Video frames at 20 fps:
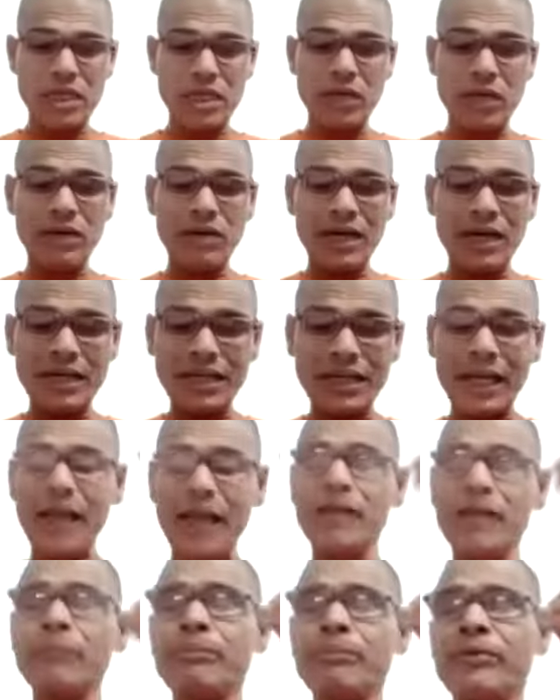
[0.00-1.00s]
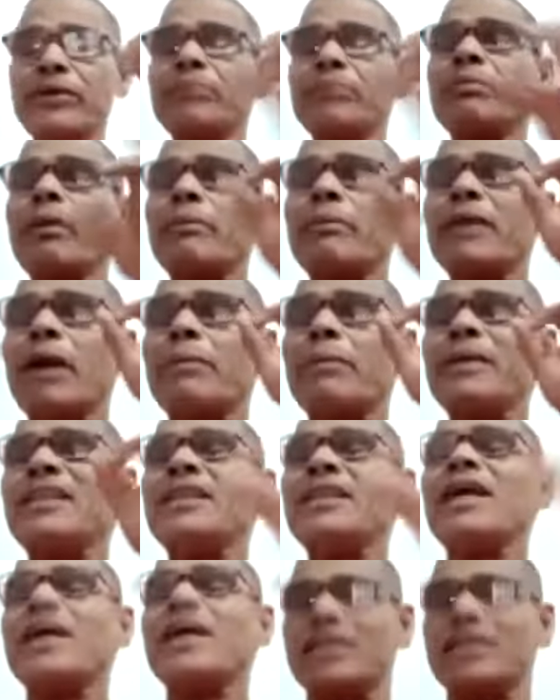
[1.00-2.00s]
One can free from the
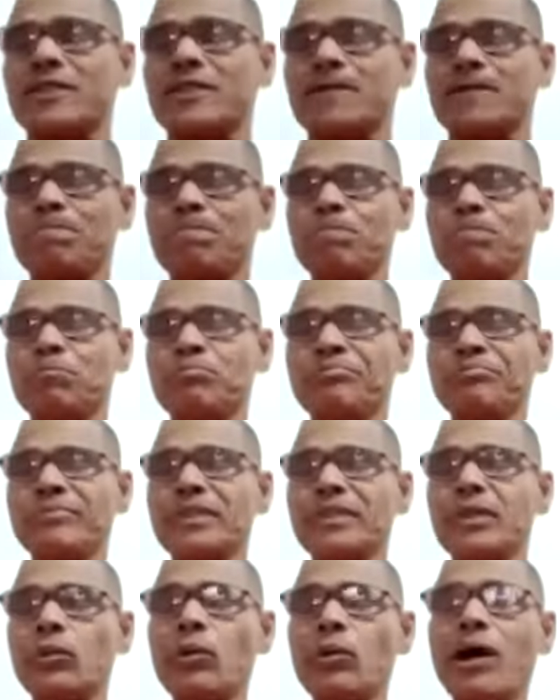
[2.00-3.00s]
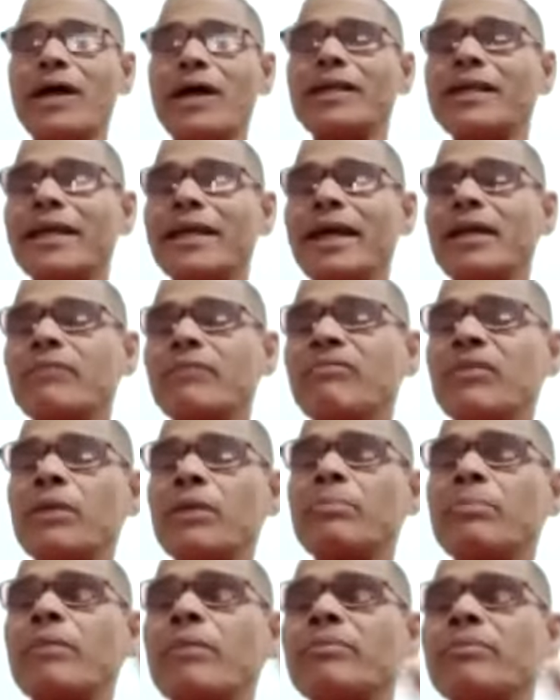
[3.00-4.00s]
avidyas. One can free
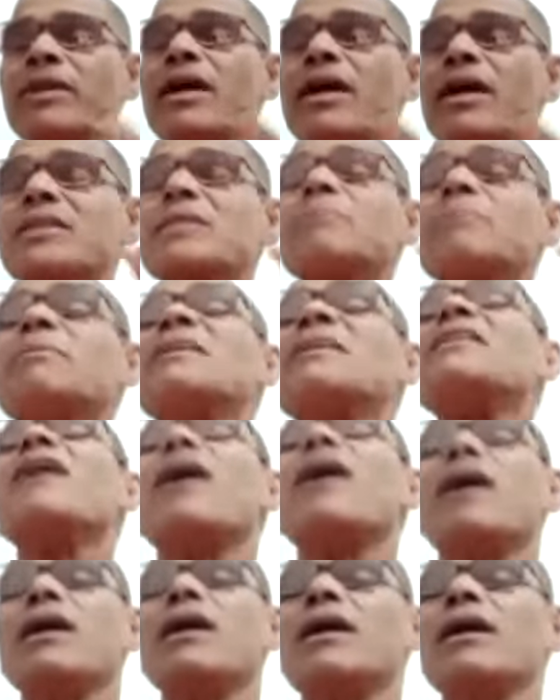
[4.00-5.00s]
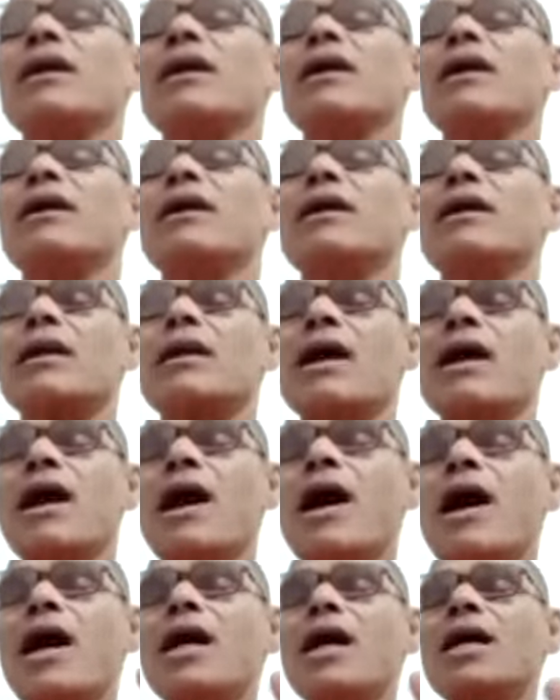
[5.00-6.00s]
from the asmita,
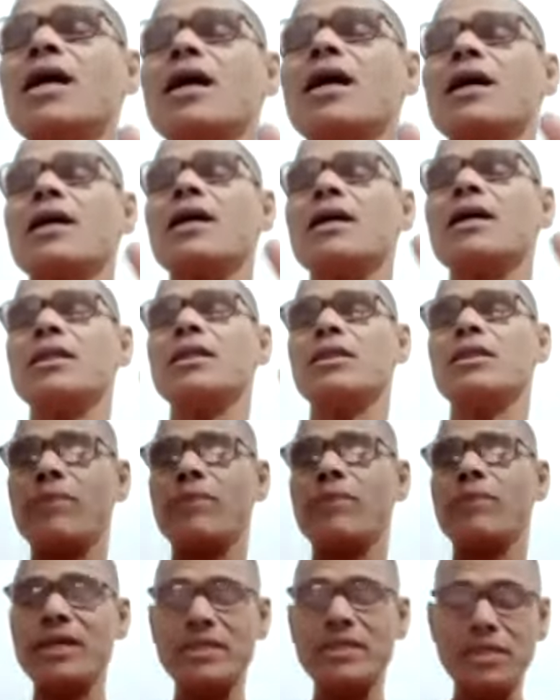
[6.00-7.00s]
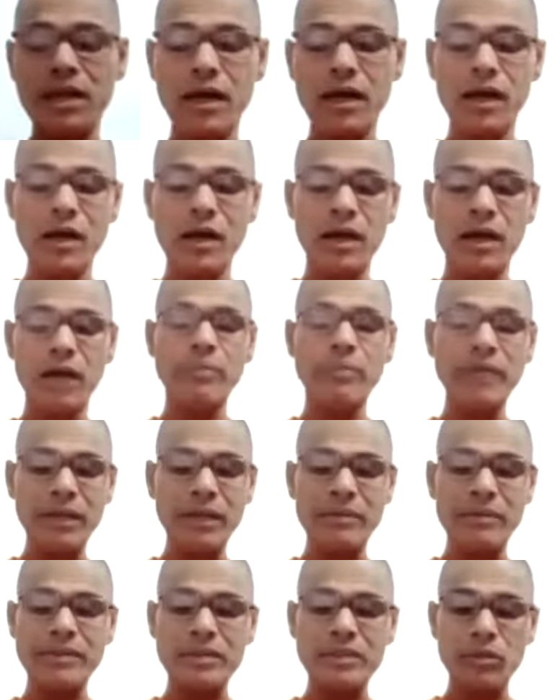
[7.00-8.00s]
raga, dvesa,
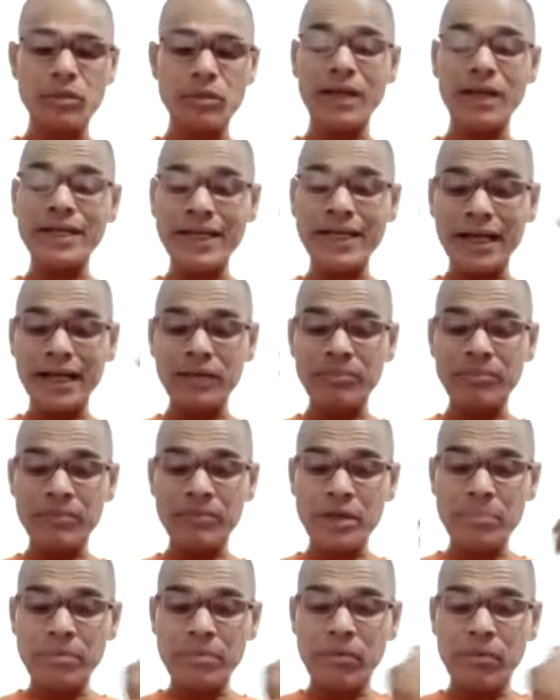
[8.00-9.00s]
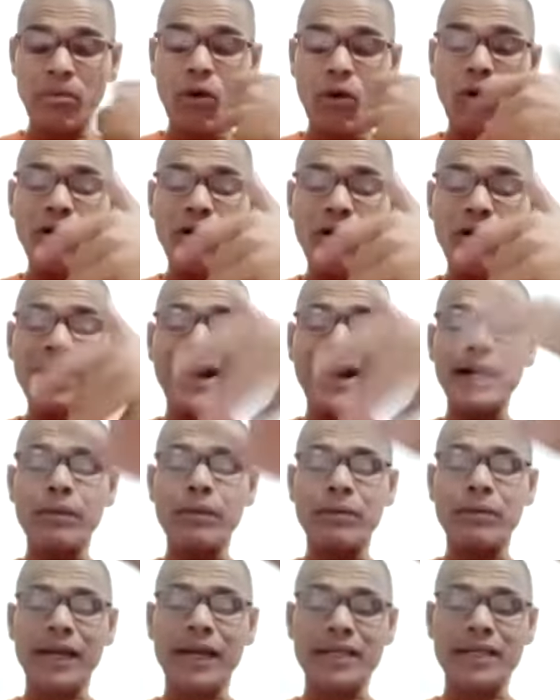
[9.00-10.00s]
avinivesa. One can free from all kind of
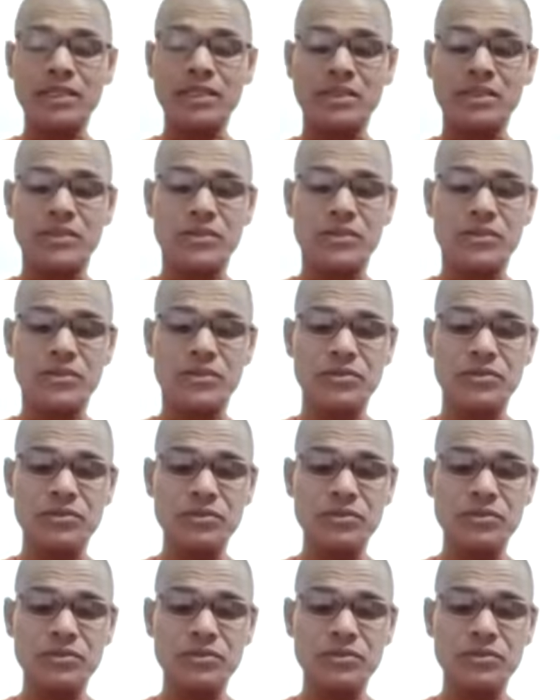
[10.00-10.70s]
places.